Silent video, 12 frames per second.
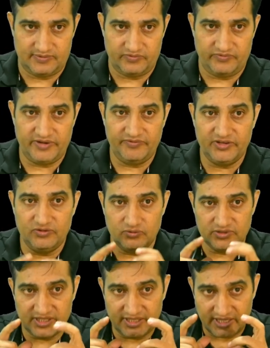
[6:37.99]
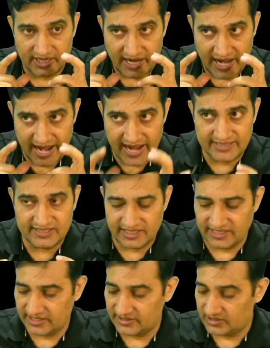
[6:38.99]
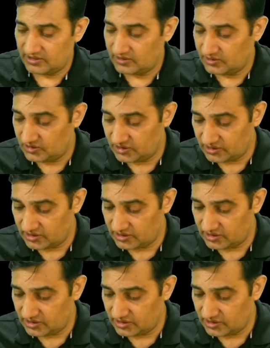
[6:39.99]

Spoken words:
when we use a hash, as it is called